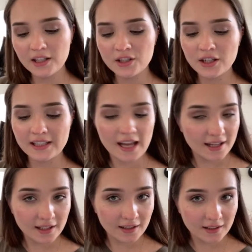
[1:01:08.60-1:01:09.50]

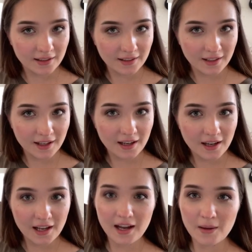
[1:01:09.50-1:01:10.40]
Jatani.
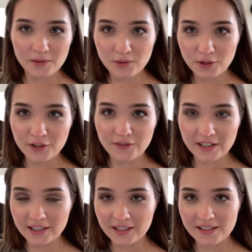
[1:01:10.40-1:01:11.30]
I'm sorry if I
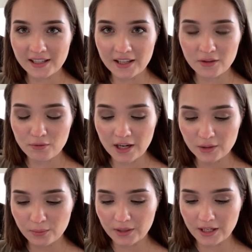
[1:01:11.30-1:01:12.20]
didn't say it the
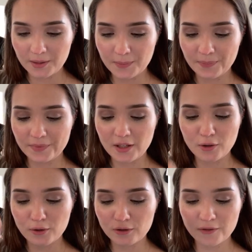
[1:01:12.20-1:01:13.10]
right way. A
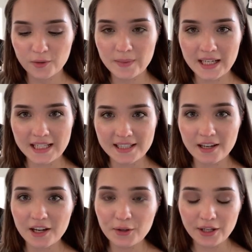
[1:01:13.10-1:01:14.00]
girl from India.
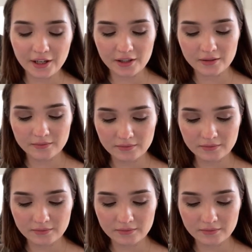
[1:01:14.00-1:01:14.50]
Are you here?